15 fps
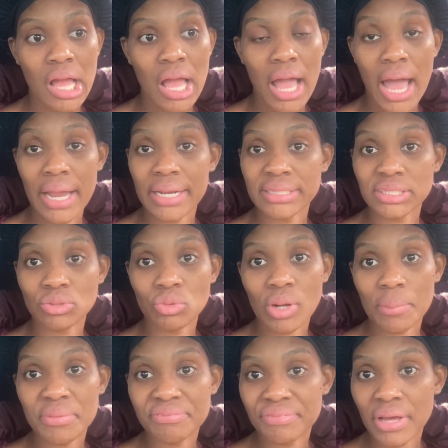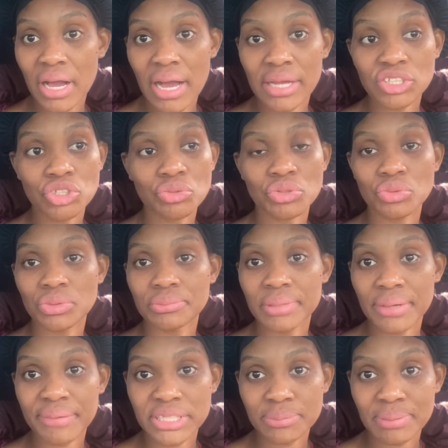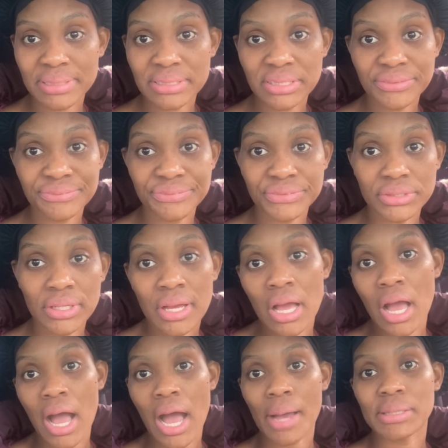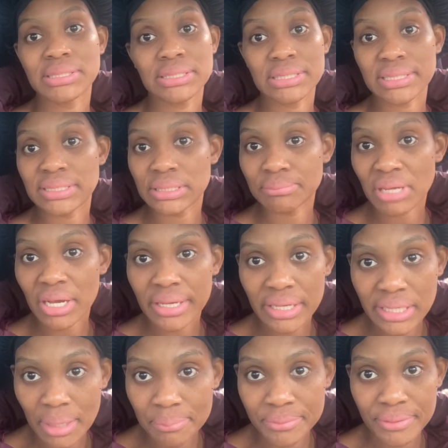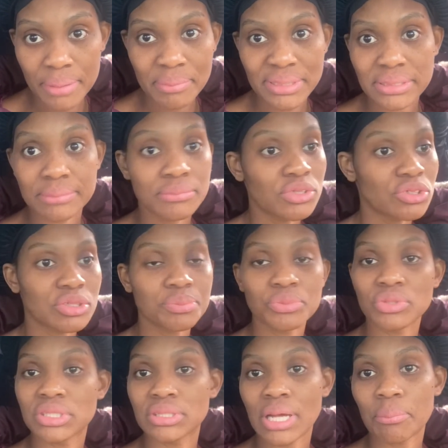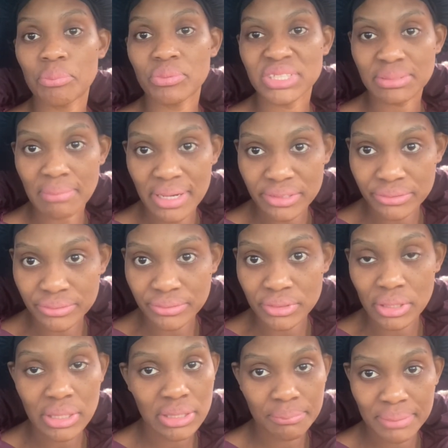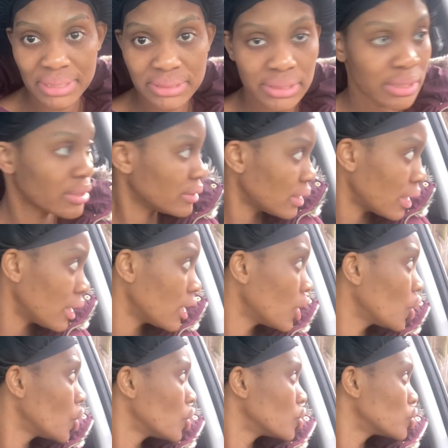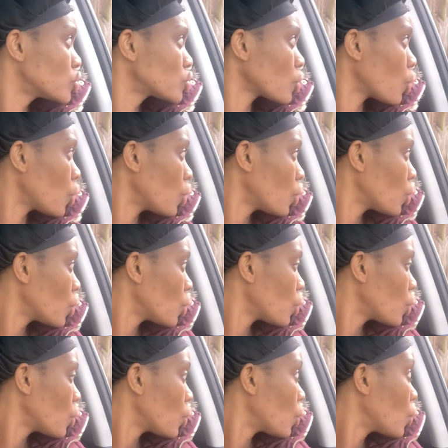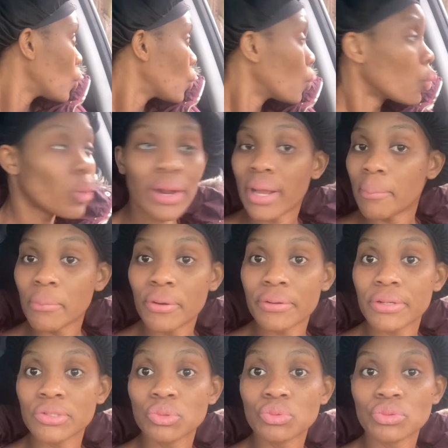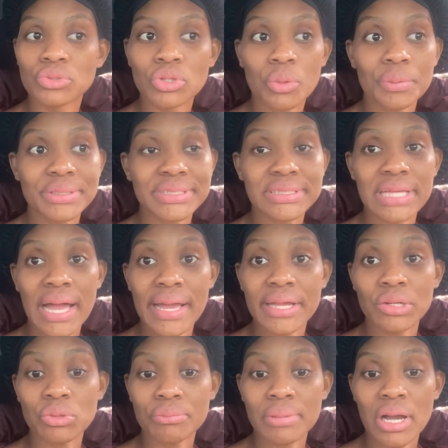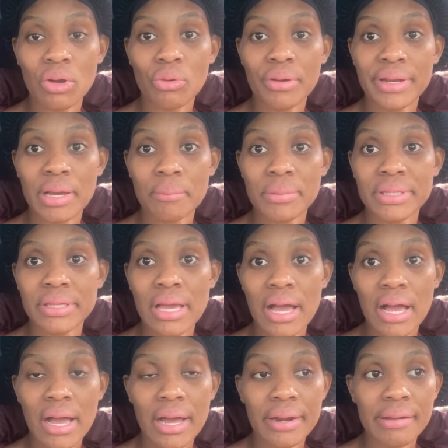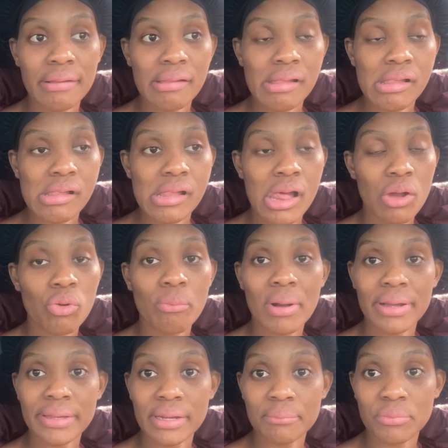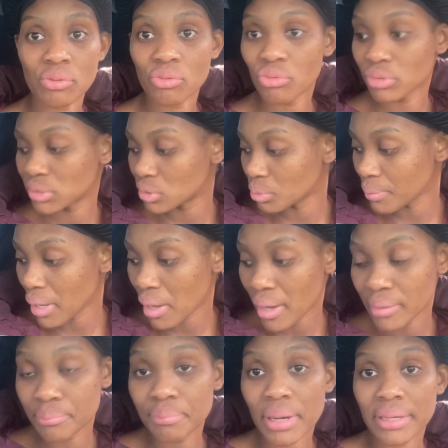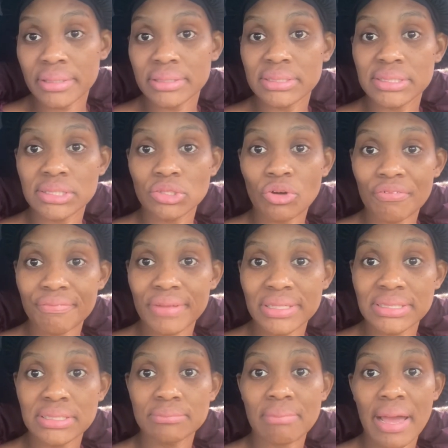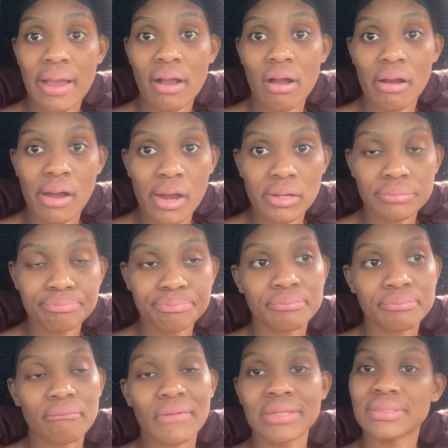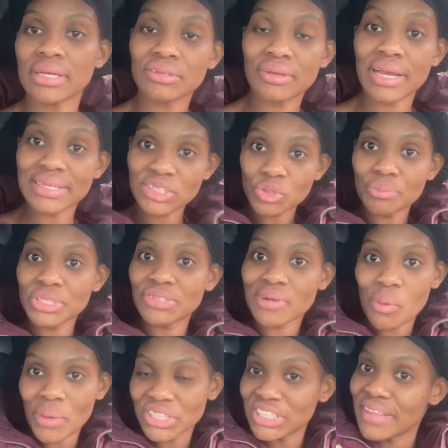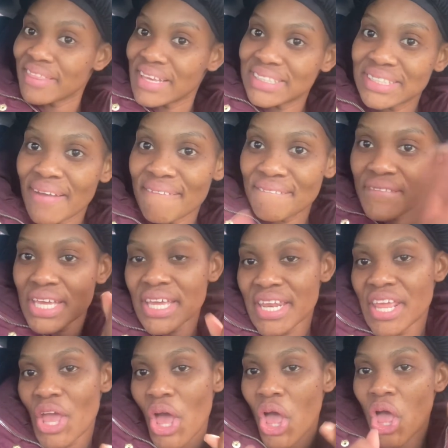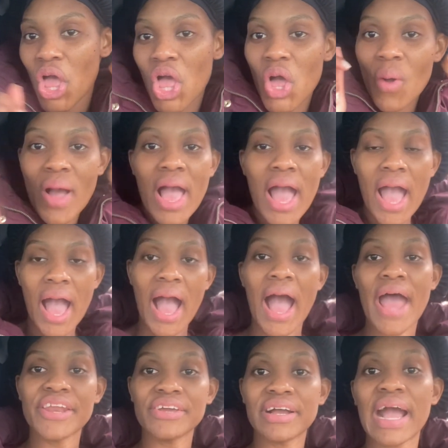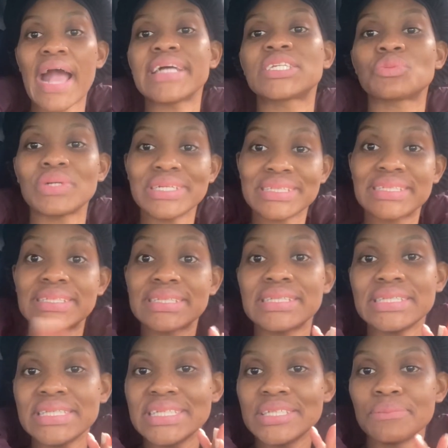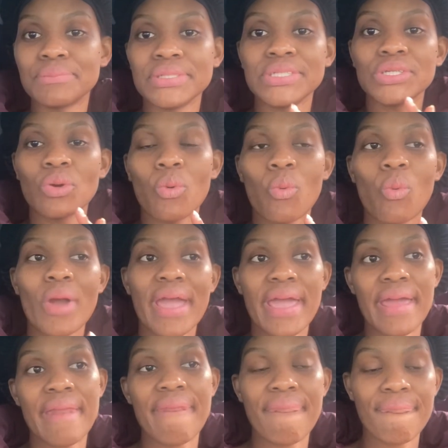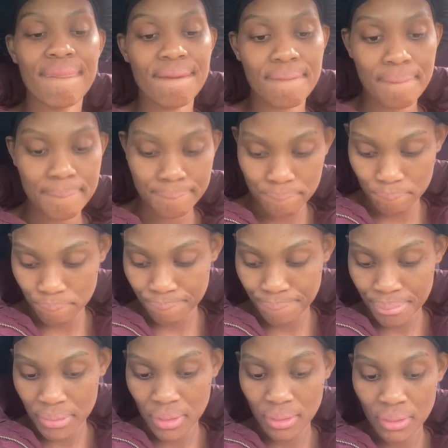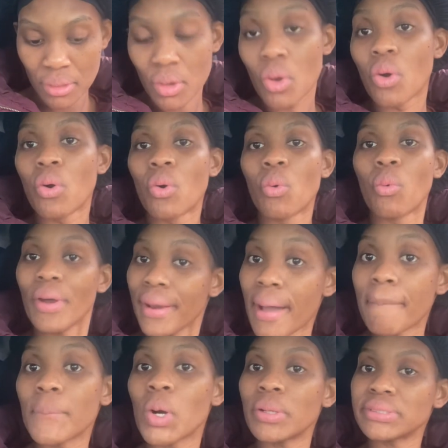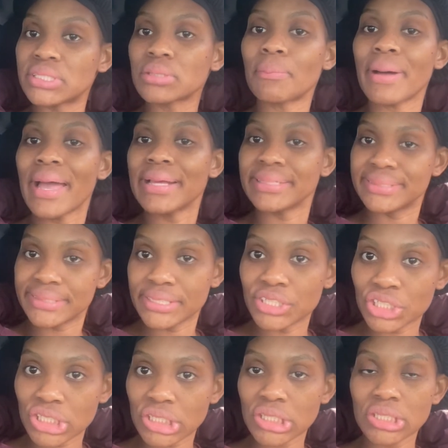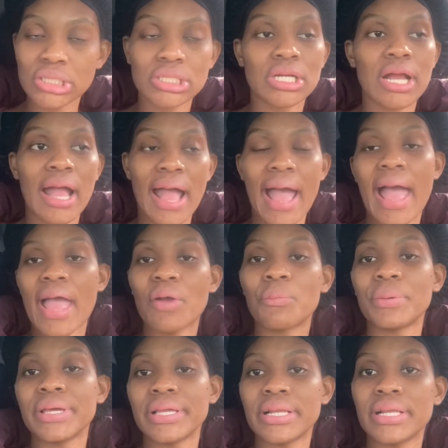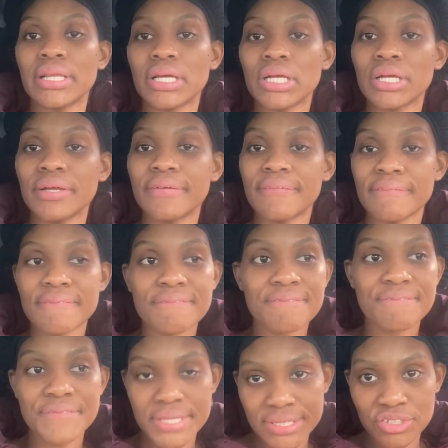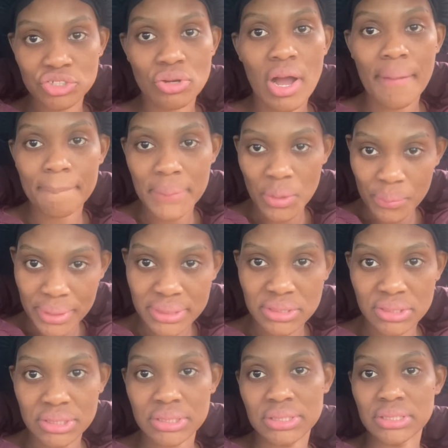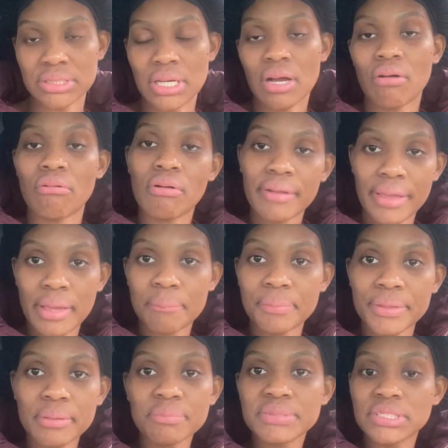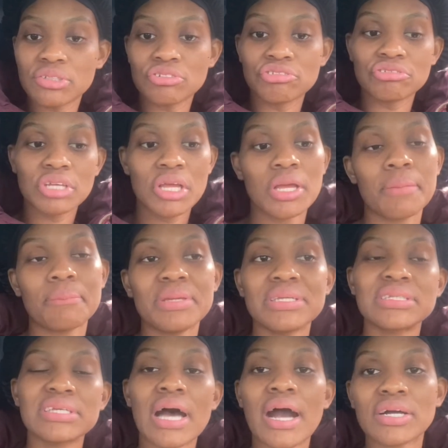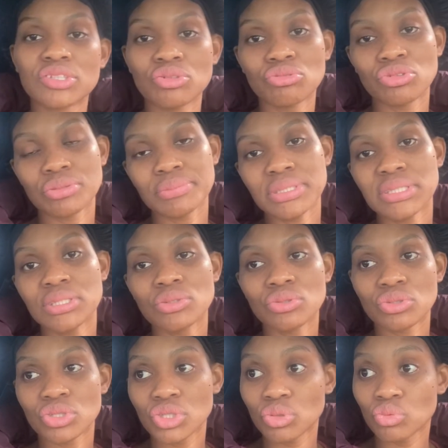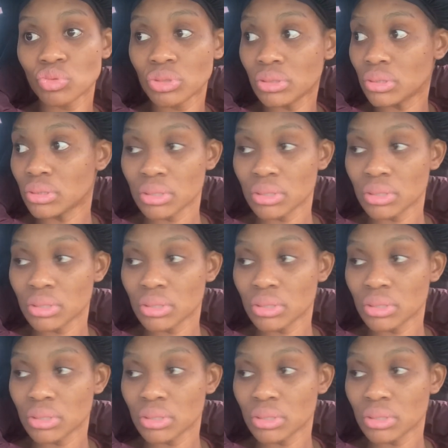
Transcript: Unless you know I'm a vlog and show when I watch my TV. And see, you see me, I get copyright, man. So I'm not supposed to post back nothing. You get me? I say, yeah. So, what I'm gonna do now is sign out. Me, I go in my yard. I go back in my house now. Me, I unpack this stuff that's in my car. Thank you guys so much for watching this video. And you guys will see me when I'm going to my dinner. I will video on my way to the dinner. Okay, peeps? So, me talk soon. Me see you soon.